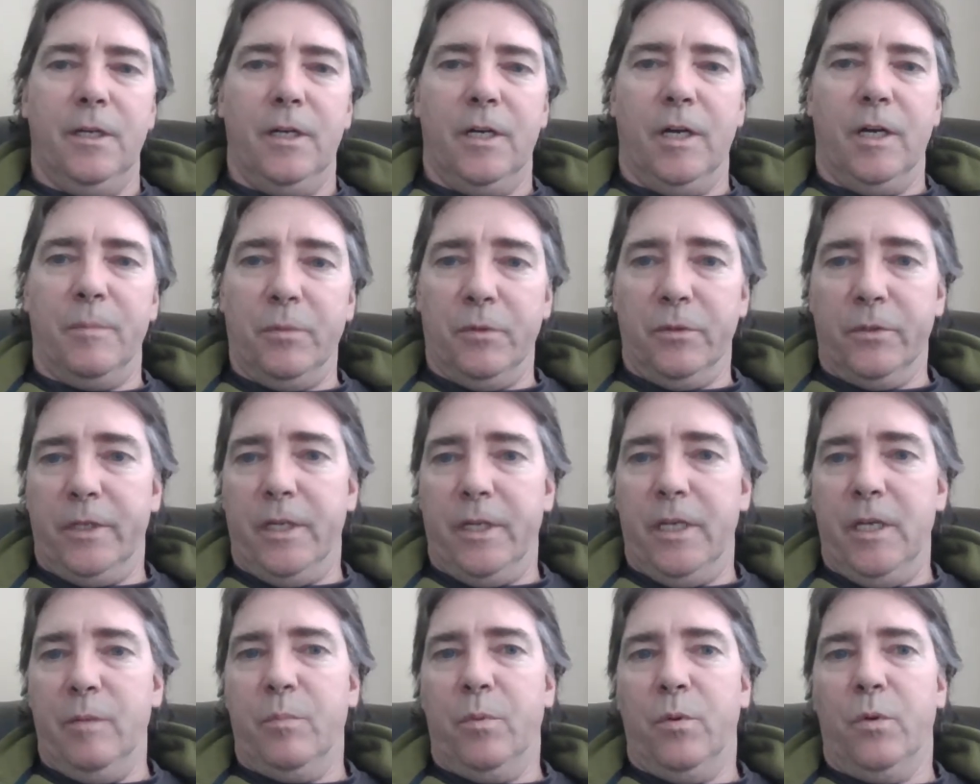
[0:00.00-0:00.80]
a couple of
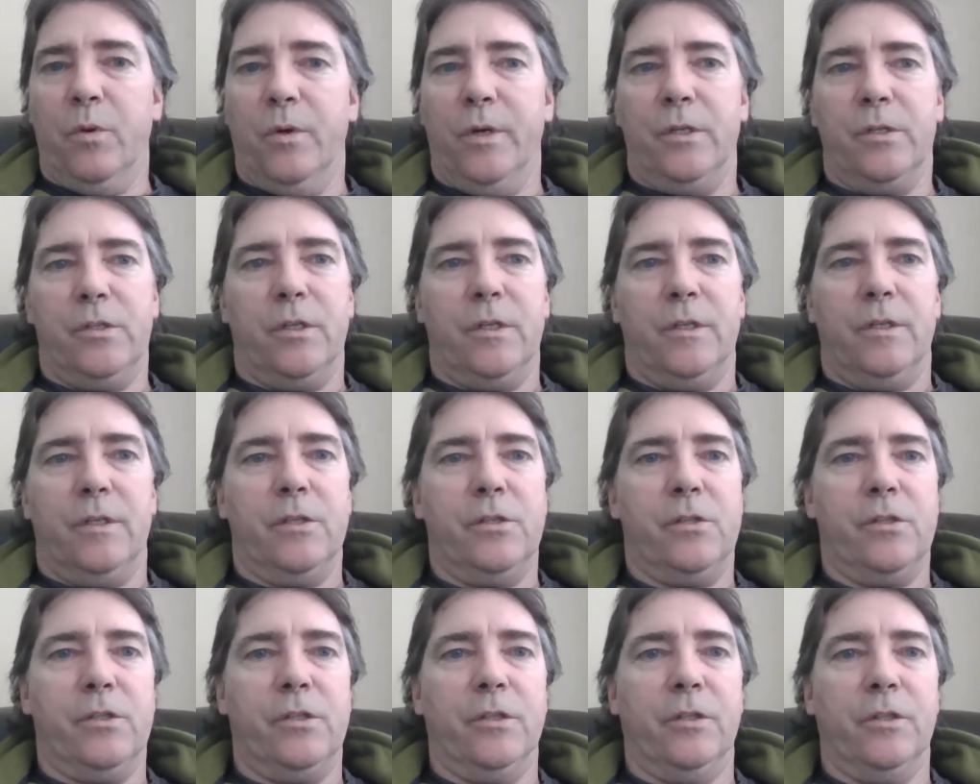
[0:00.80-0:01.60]
key points on
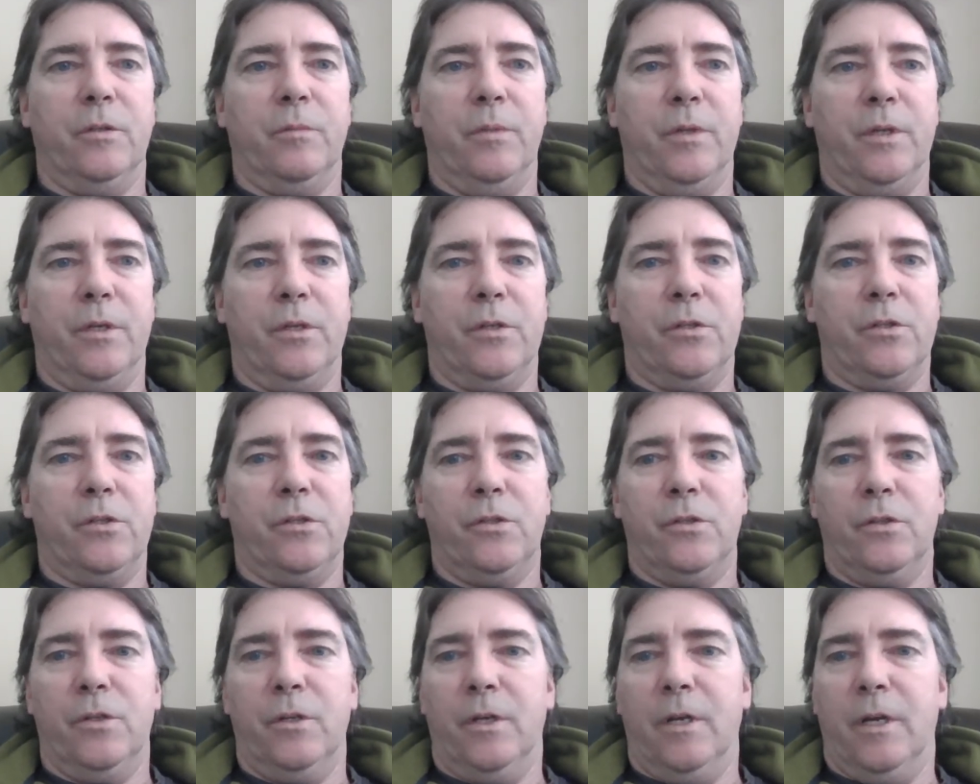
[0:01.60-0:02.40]
the
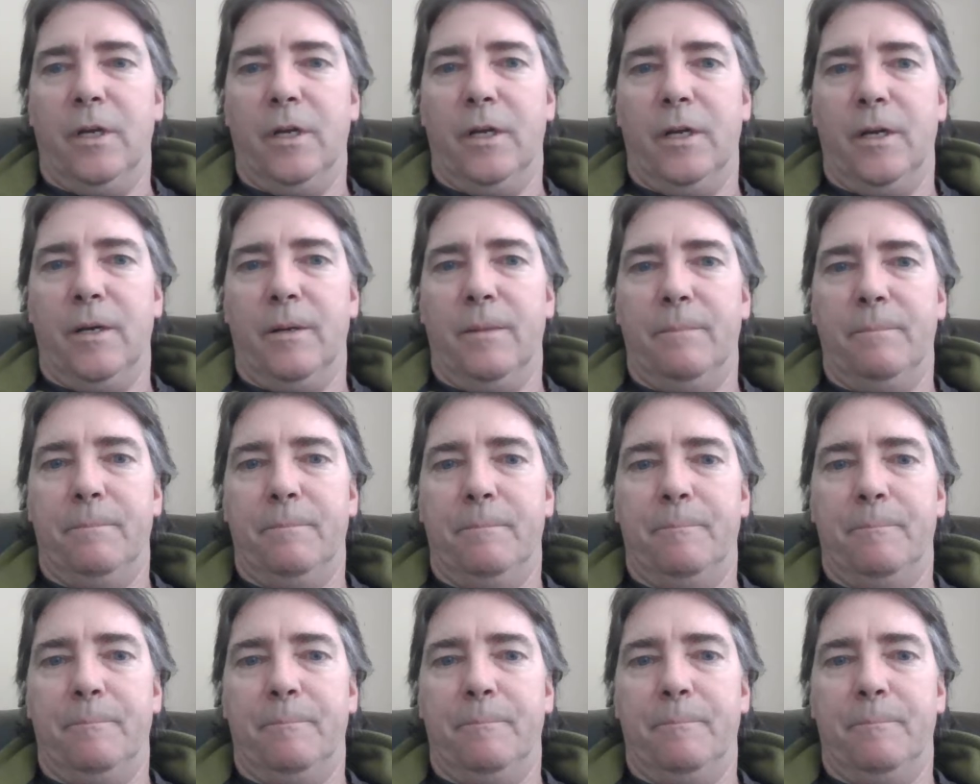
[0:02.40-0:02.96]
syllabus, a